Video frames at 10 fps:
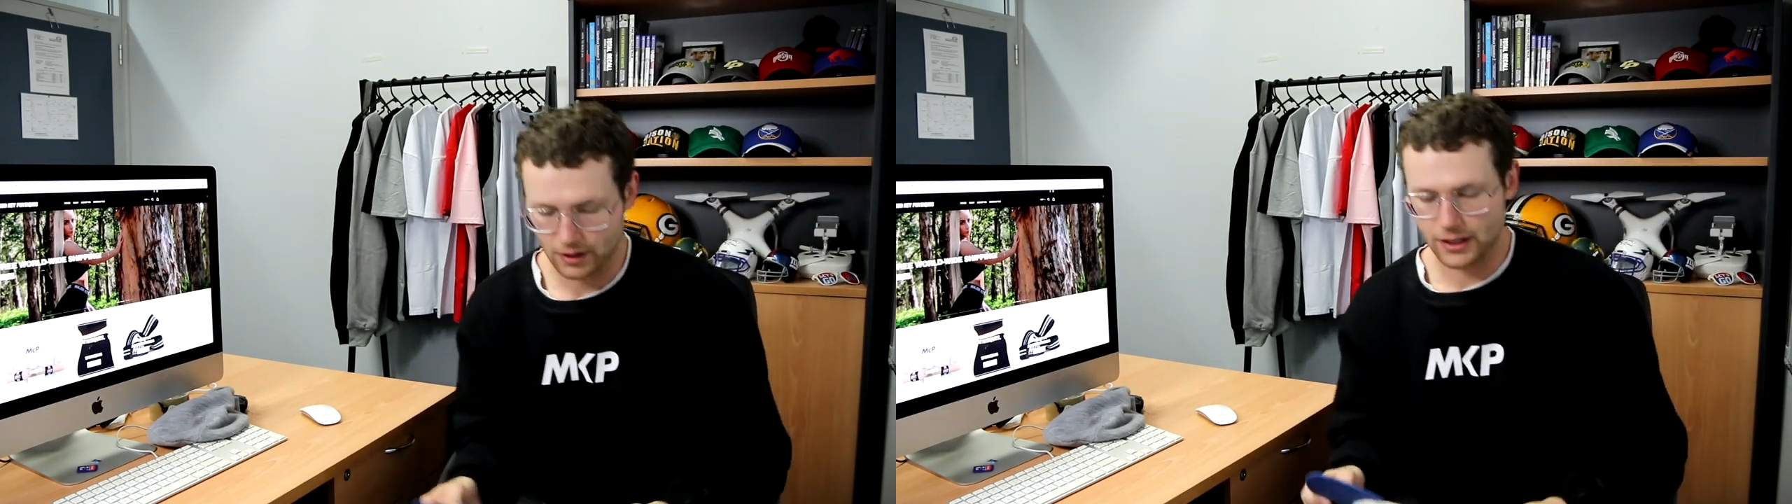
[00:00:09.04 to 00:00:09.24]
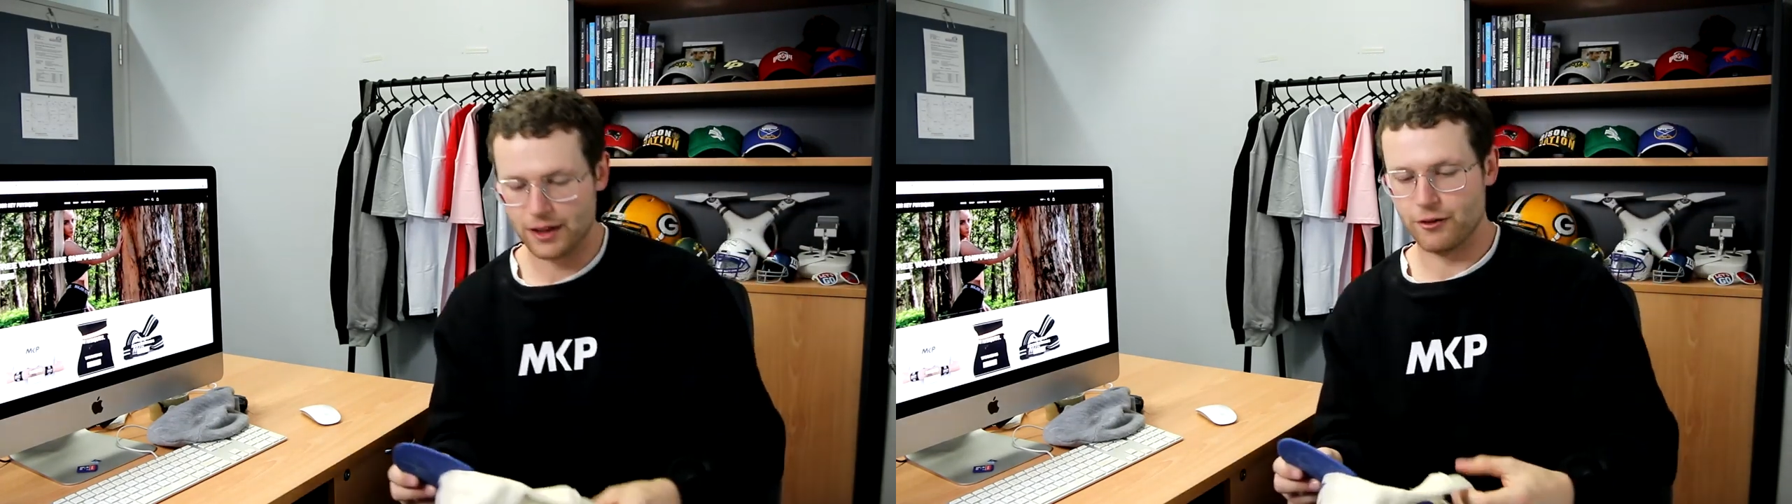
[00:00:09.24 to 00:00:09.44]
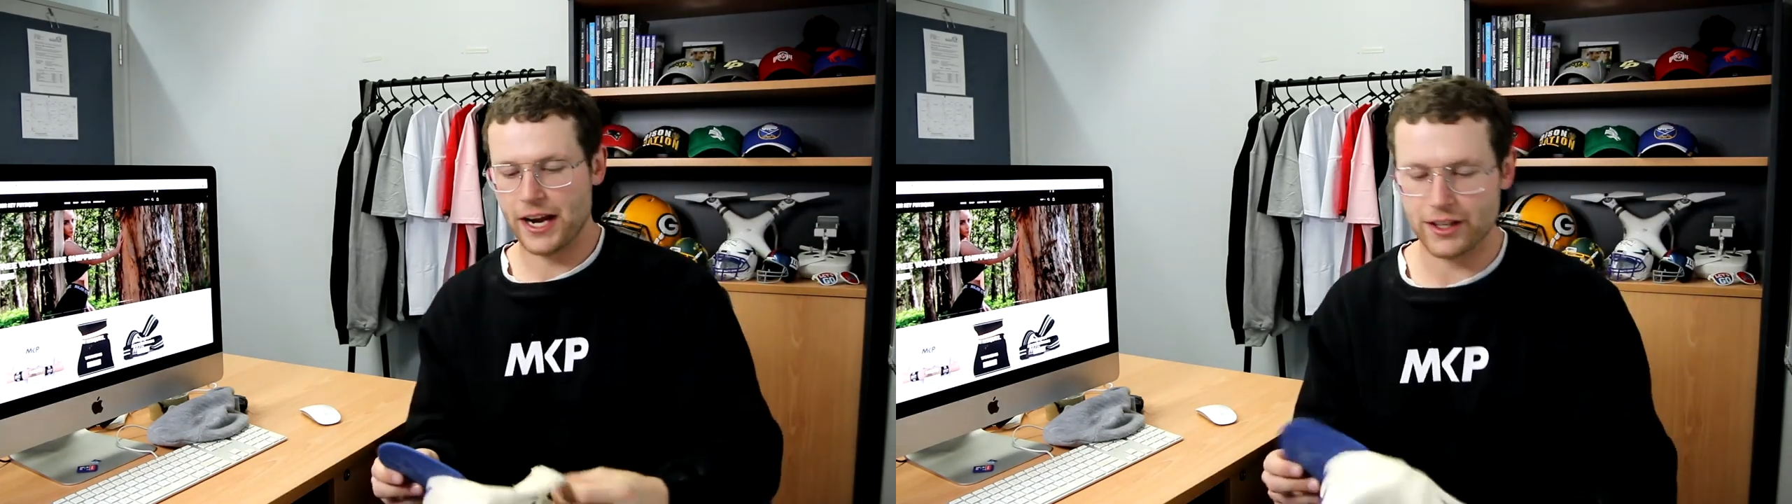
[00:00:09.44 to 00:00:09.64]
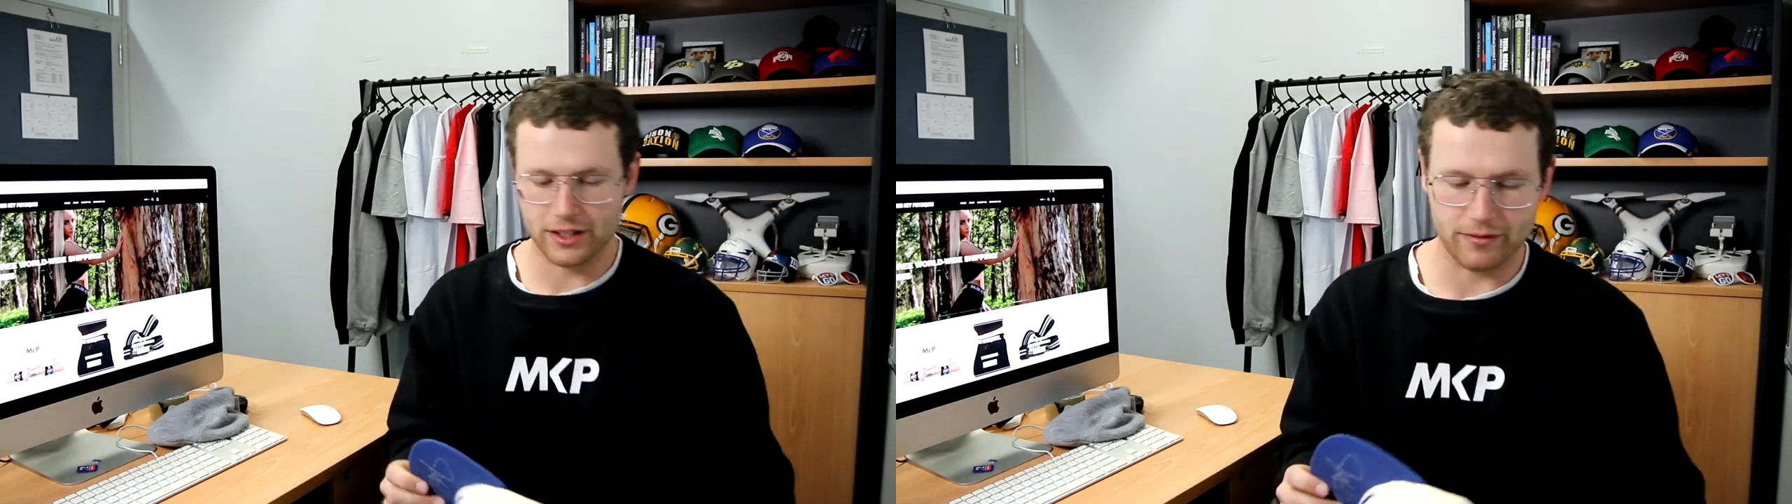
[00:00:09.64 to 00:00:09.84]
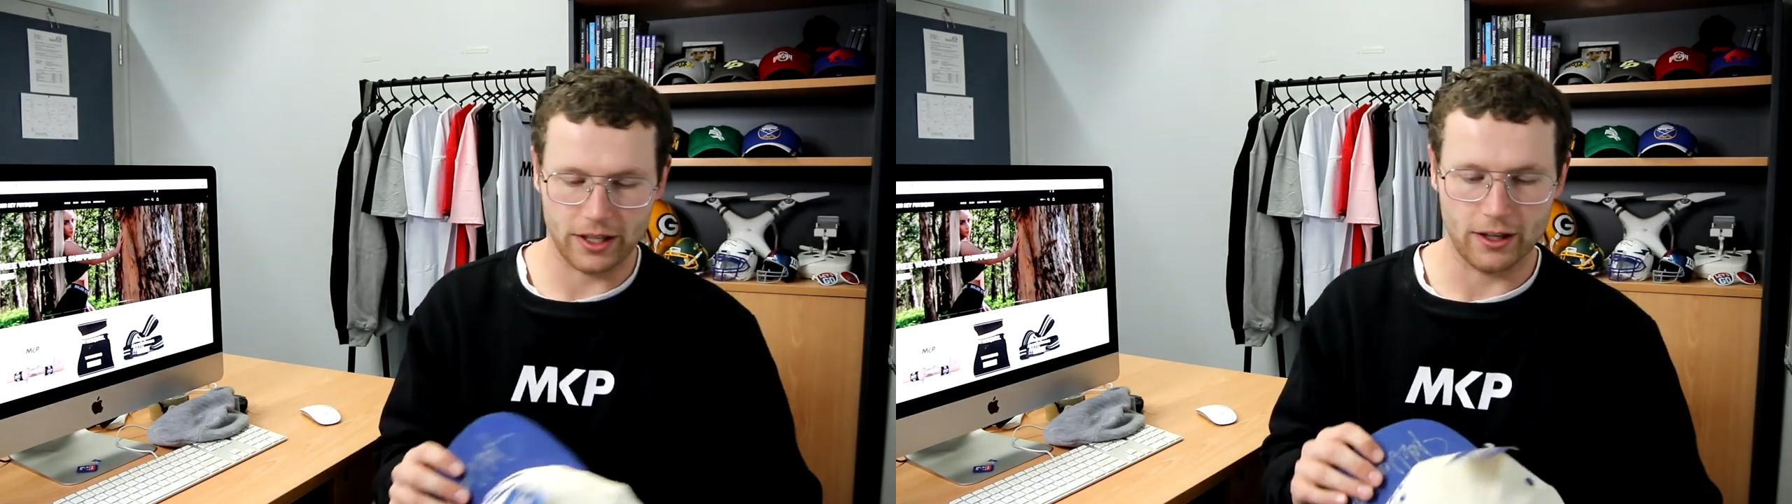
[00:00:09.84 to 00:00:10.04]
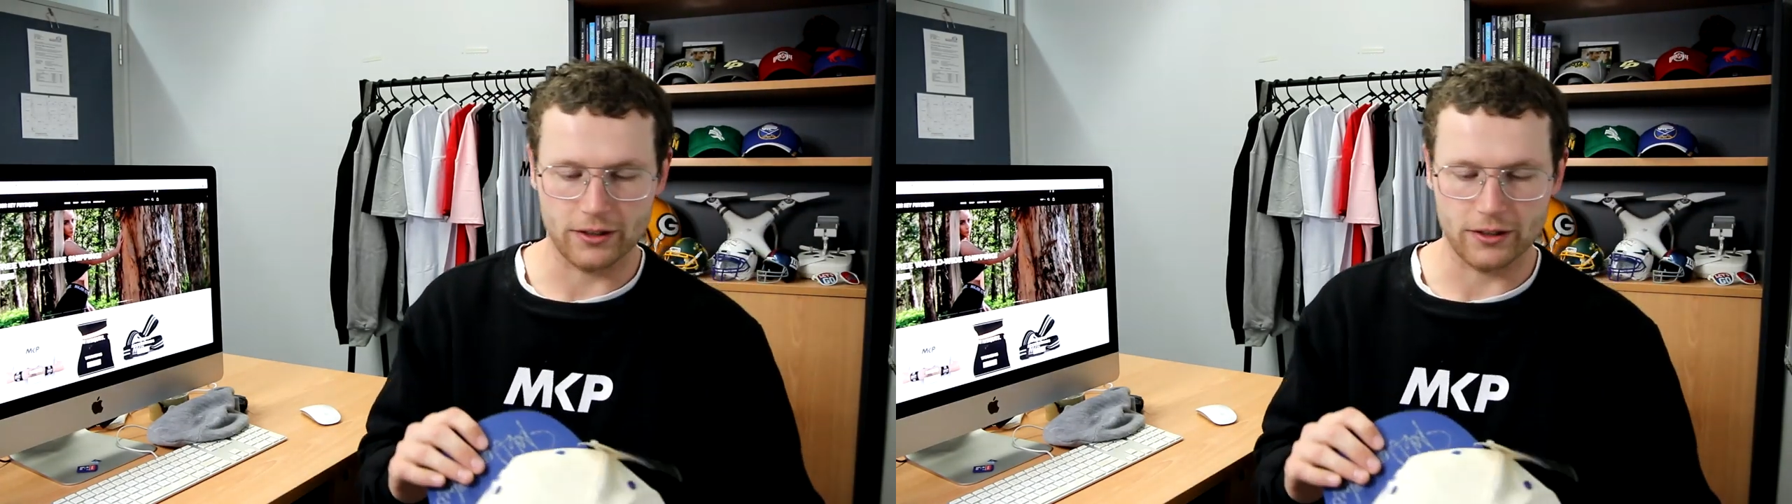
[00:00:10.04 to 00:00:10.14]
another reaction video.